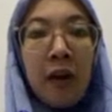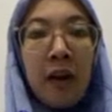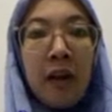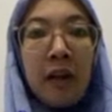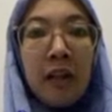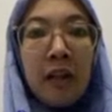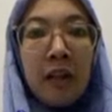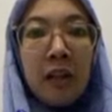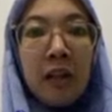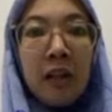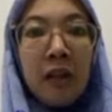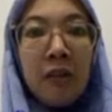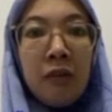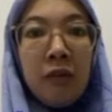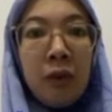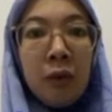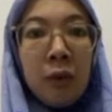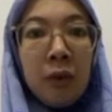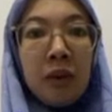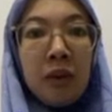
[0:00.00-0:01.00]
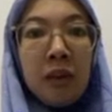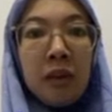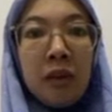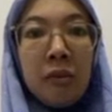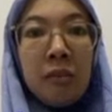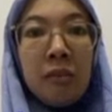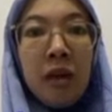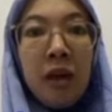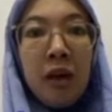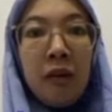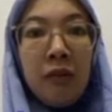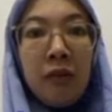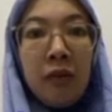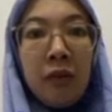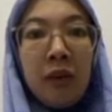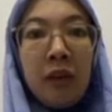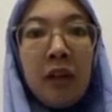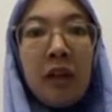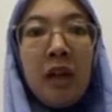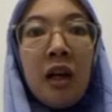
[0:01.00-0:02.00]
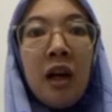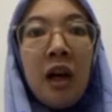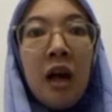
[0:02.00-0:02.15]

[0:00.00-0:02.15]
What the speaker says: an individual behavior